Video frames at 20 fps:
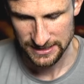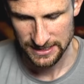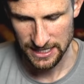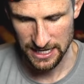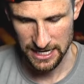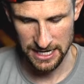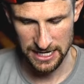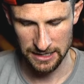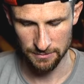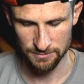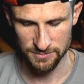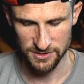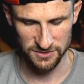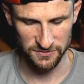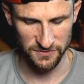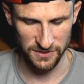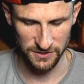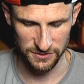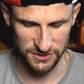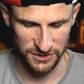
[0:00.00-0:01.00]

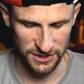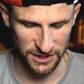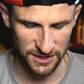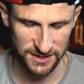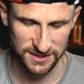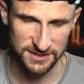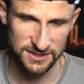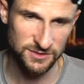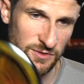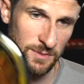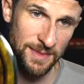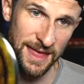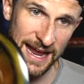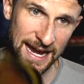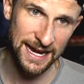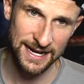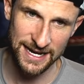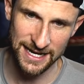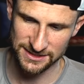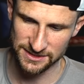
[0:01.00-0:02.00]
just feels good. This is from the
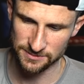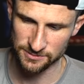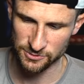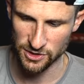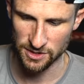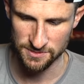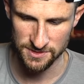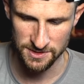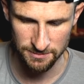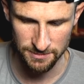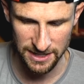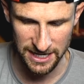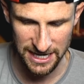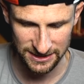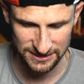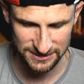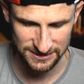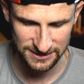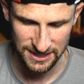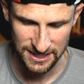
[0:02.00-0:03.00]
Hand Eye subscription
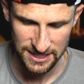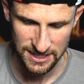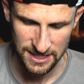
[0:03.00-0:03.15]
box.